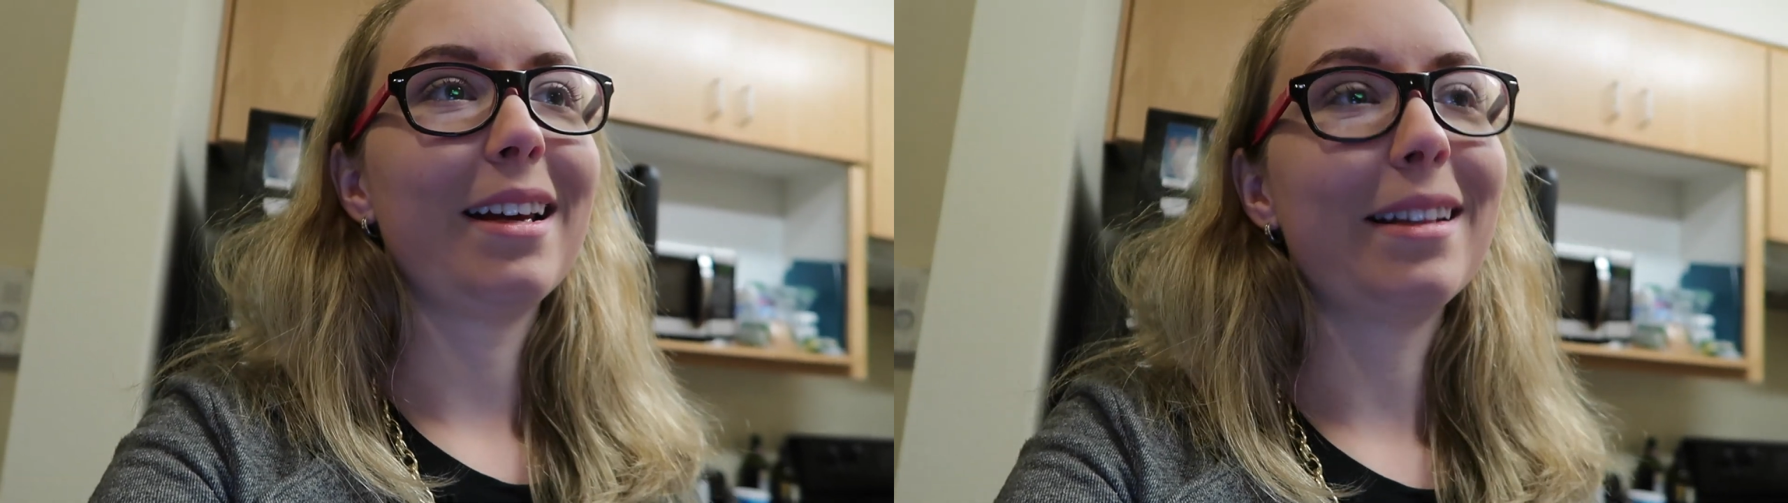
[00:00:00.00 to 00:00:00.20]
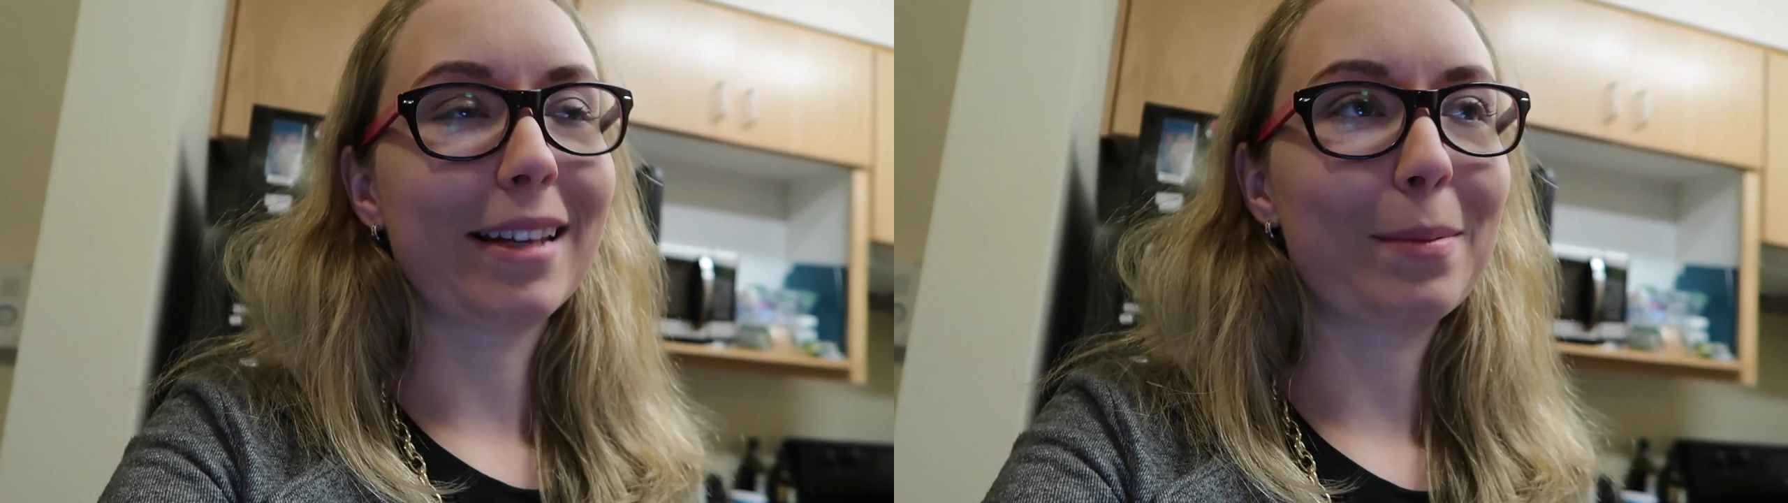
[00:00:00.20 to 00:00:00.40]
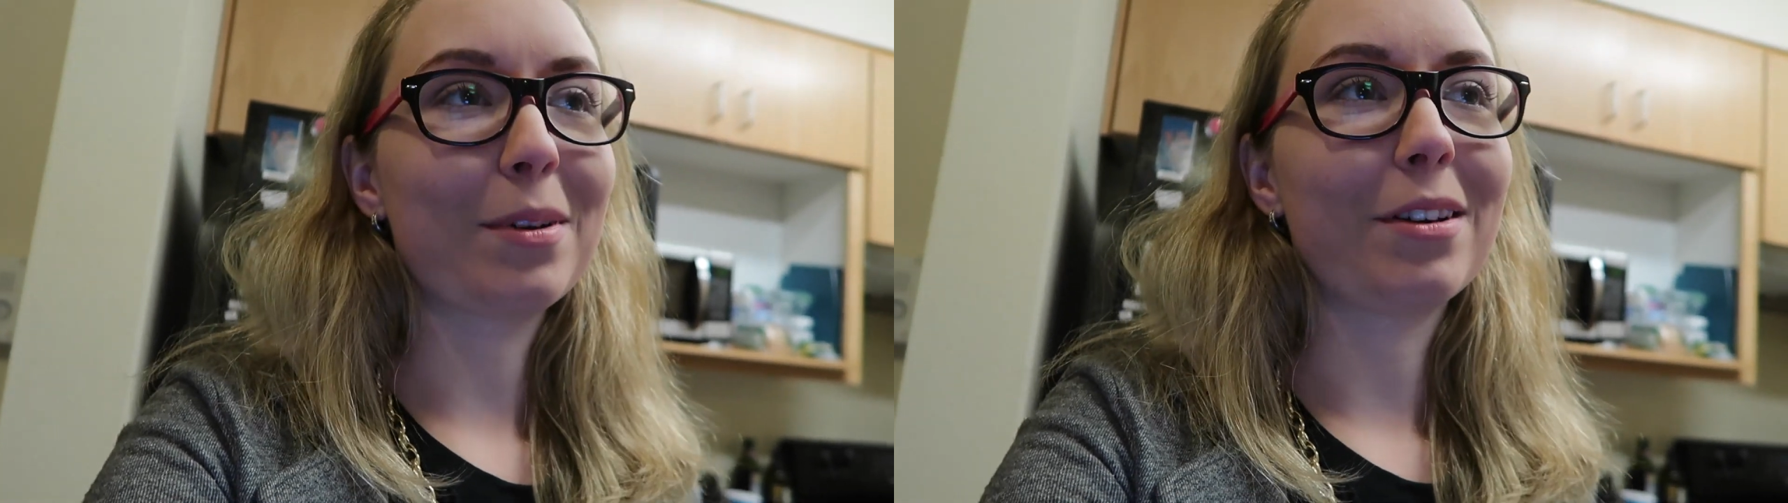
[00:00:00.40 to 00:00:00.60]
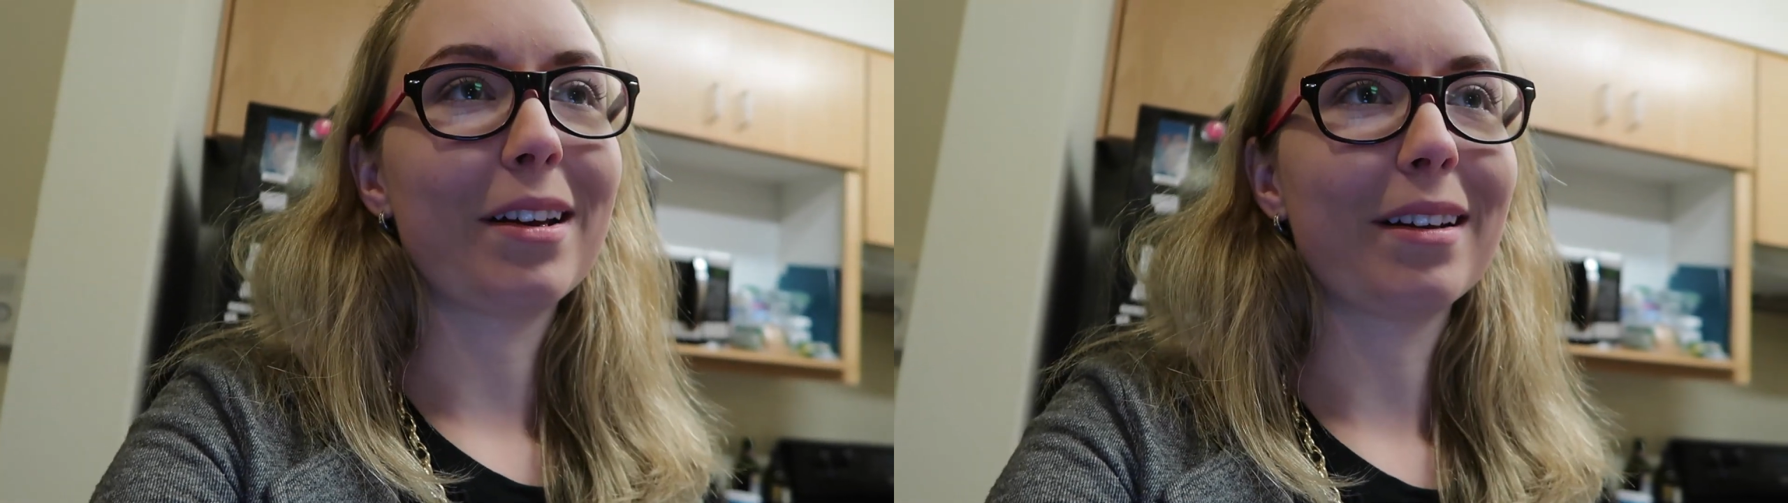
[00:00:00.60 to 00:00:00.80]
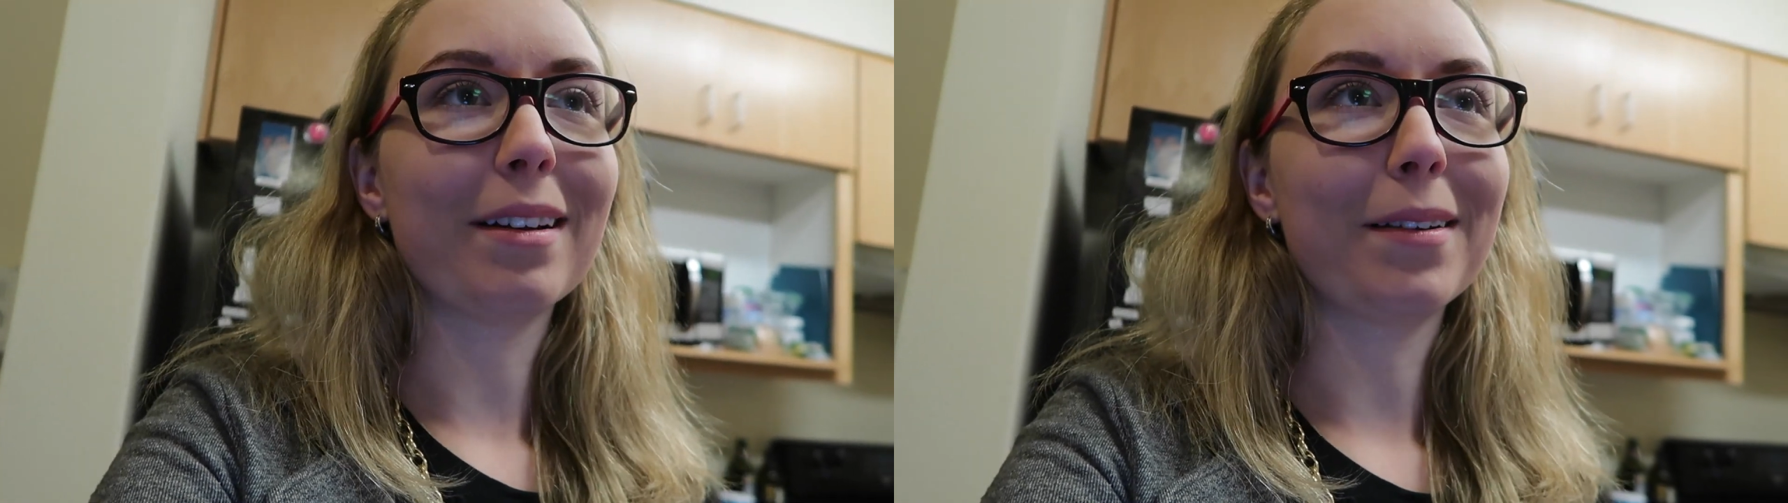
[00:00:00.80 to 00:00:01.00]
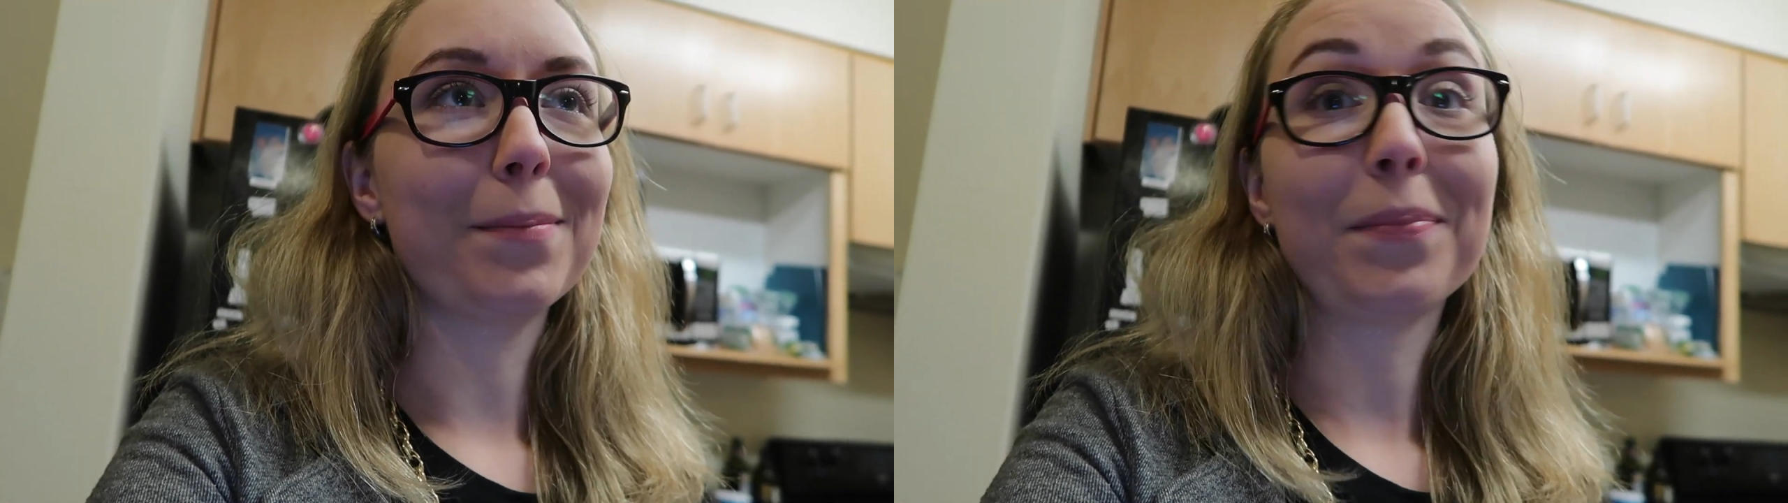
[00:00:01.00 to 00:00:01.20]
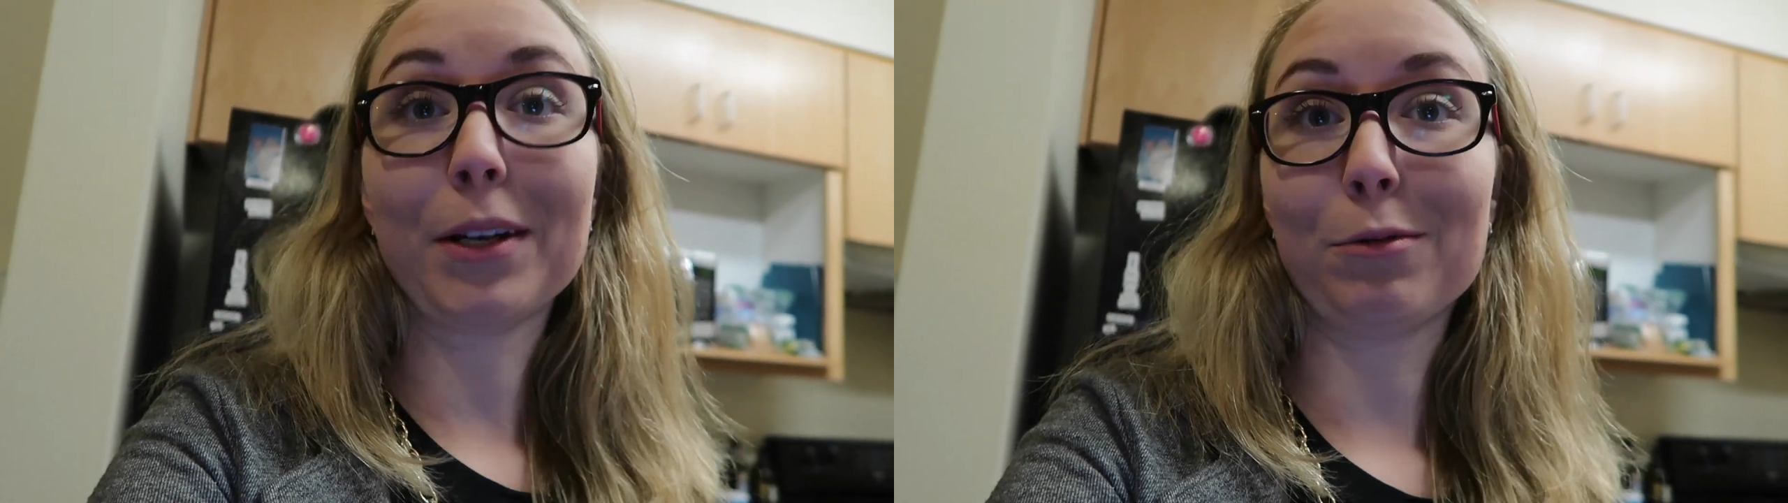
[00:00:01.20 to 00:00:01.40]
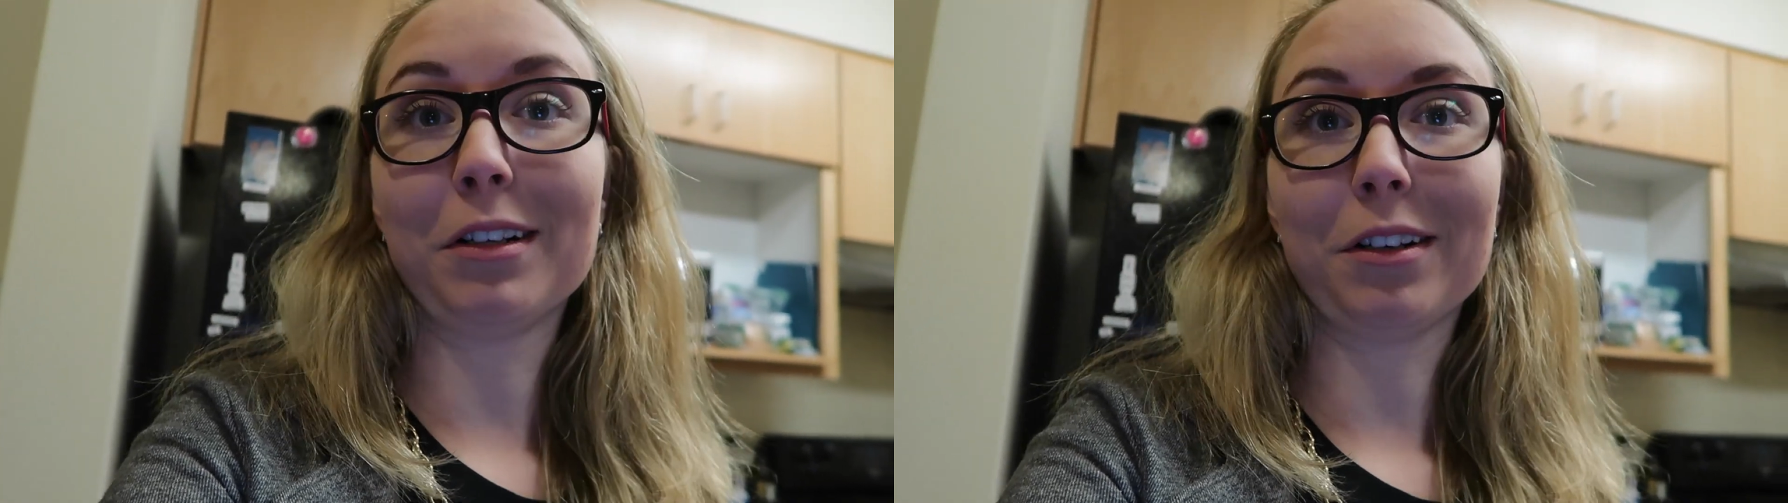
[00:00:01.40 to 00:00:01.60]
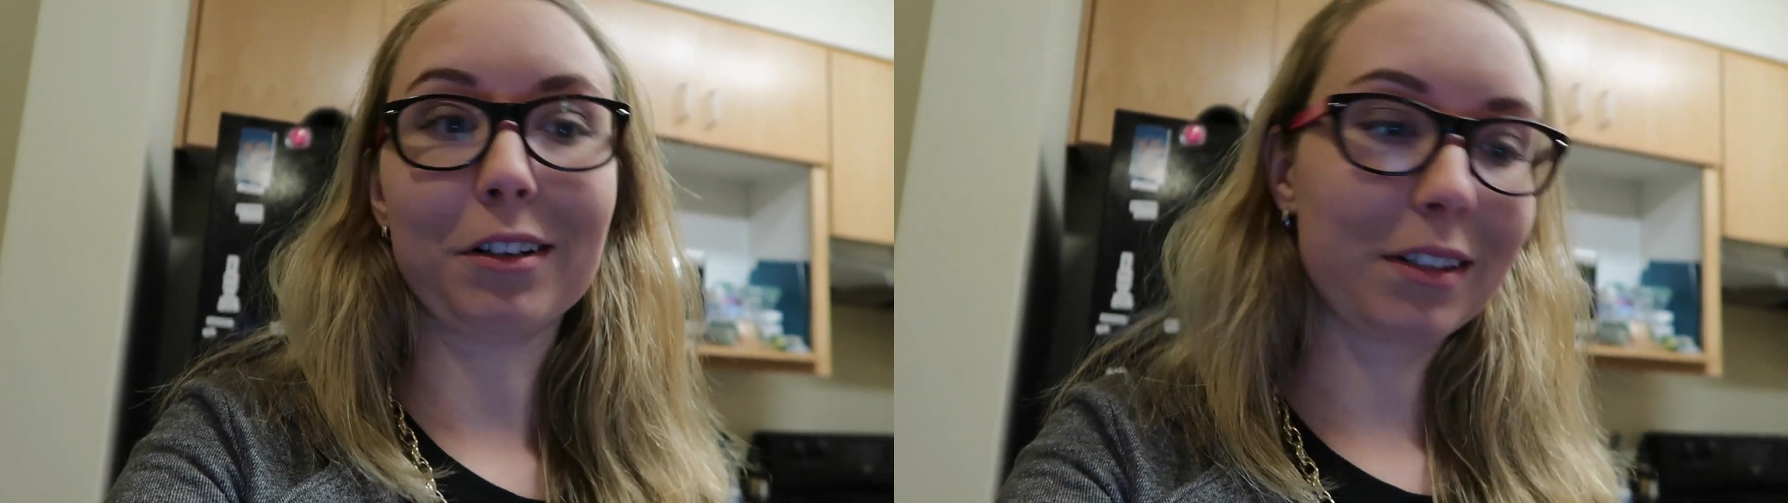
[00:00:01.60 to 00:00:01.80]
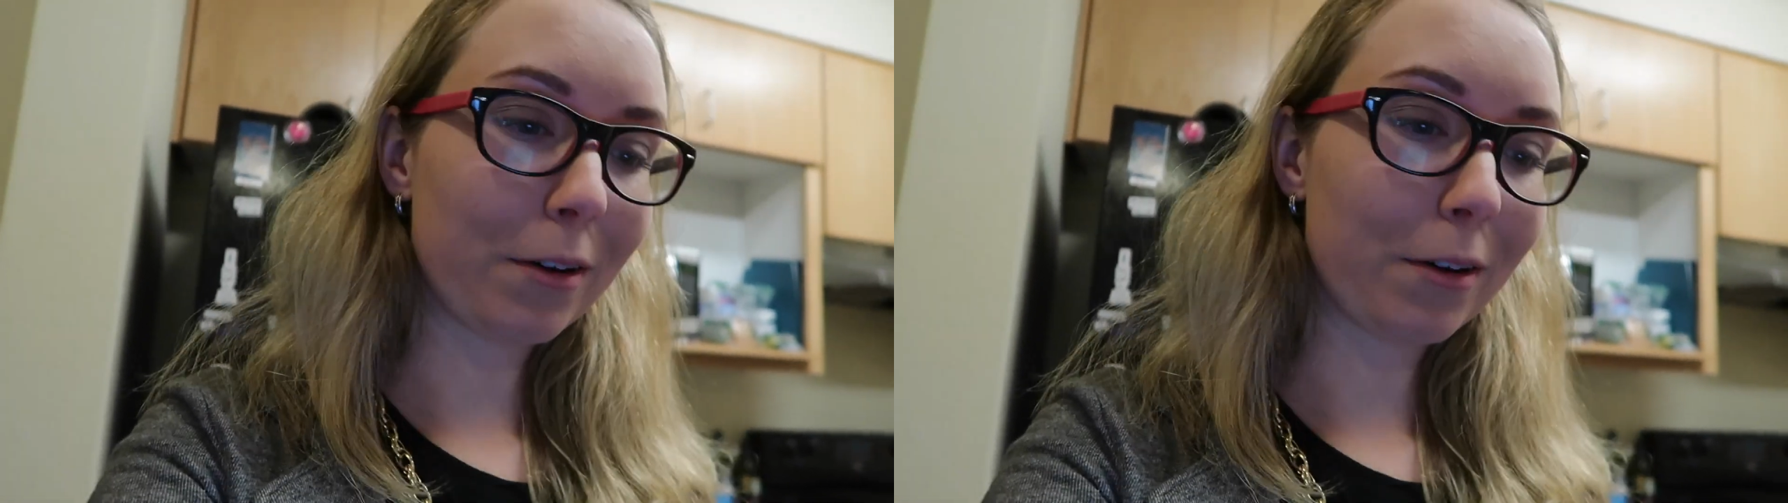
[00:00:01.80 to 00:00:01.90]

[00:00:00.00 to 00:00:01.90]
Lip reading: in Siberia in winter.